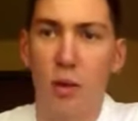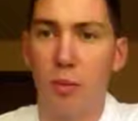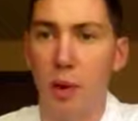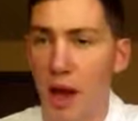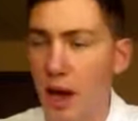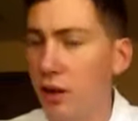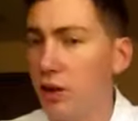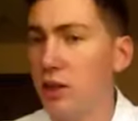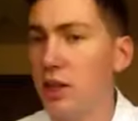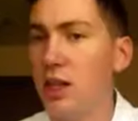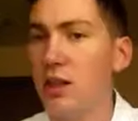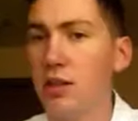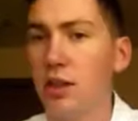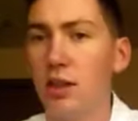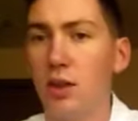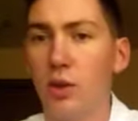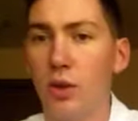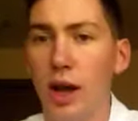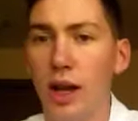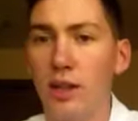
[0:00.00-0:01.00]
Penalties in
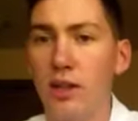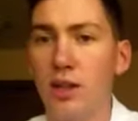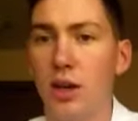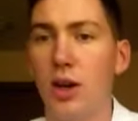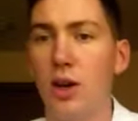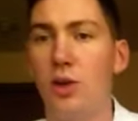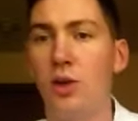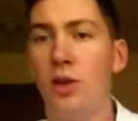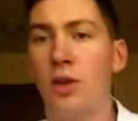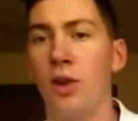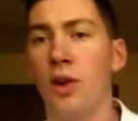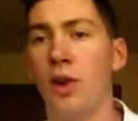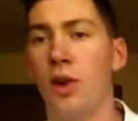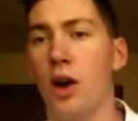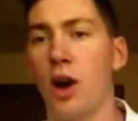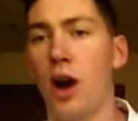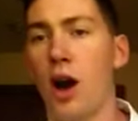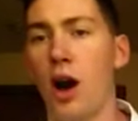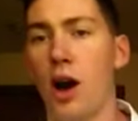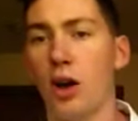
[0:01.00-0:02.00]
the red zone
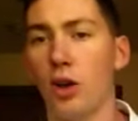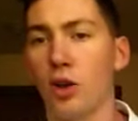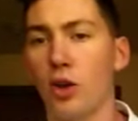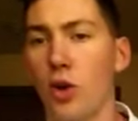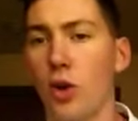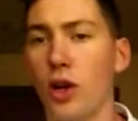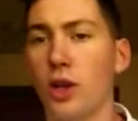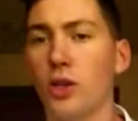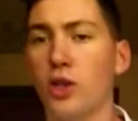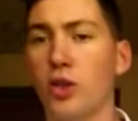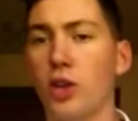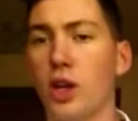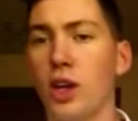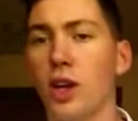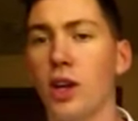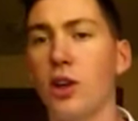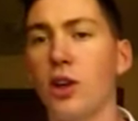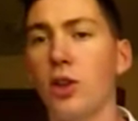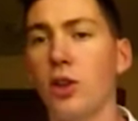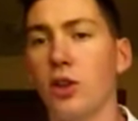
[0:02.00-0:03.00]
are going to
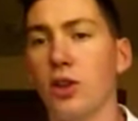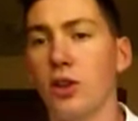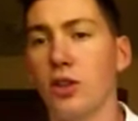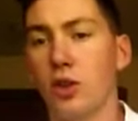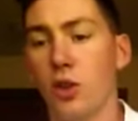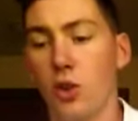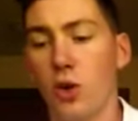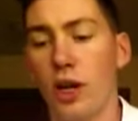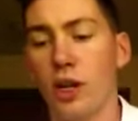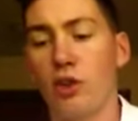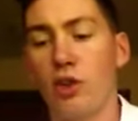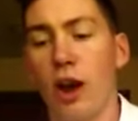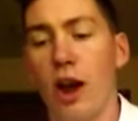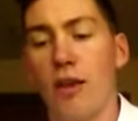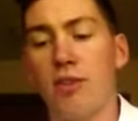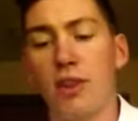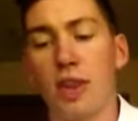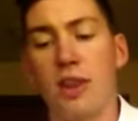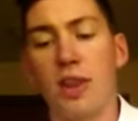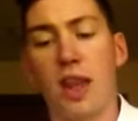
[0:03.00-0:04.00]
kill scoring
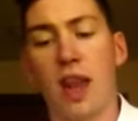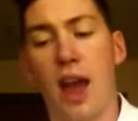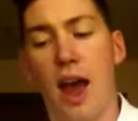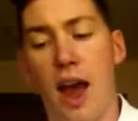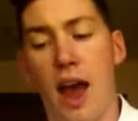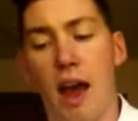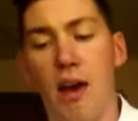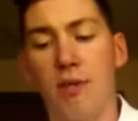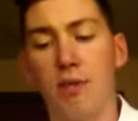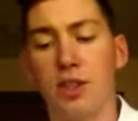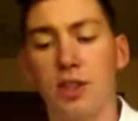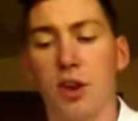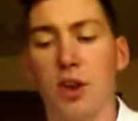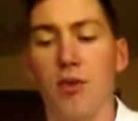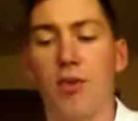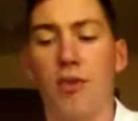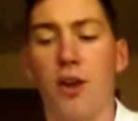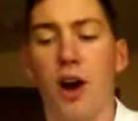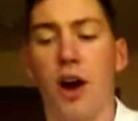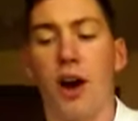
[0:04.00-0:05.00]
drives, and they have so
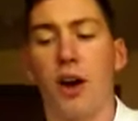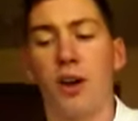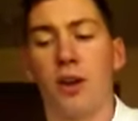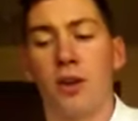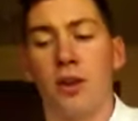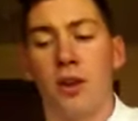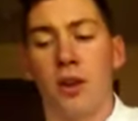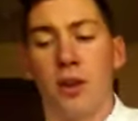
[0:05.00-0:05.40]
far.